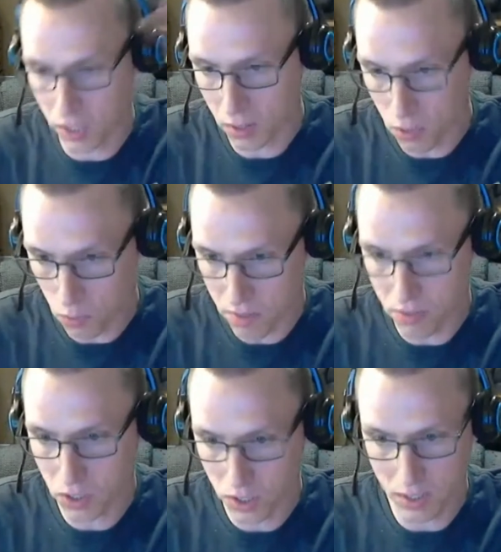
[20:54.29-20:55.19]
three
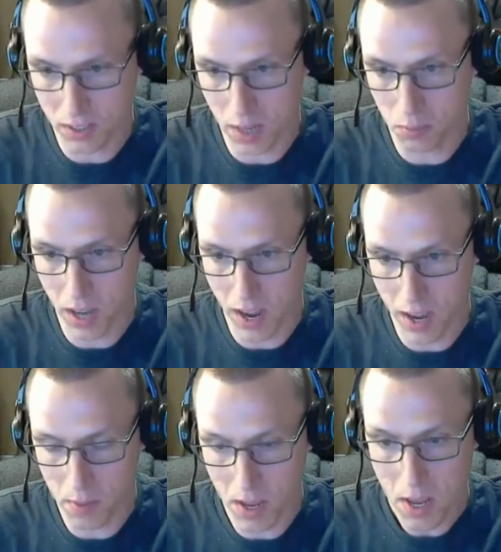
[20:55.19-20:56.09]
fish at the same time.
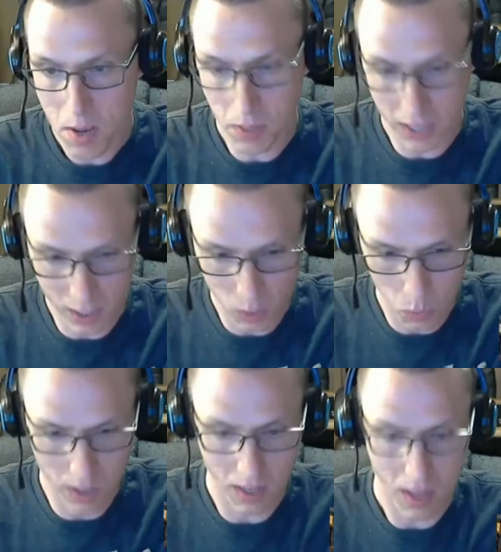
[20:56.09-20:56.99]
But guess what?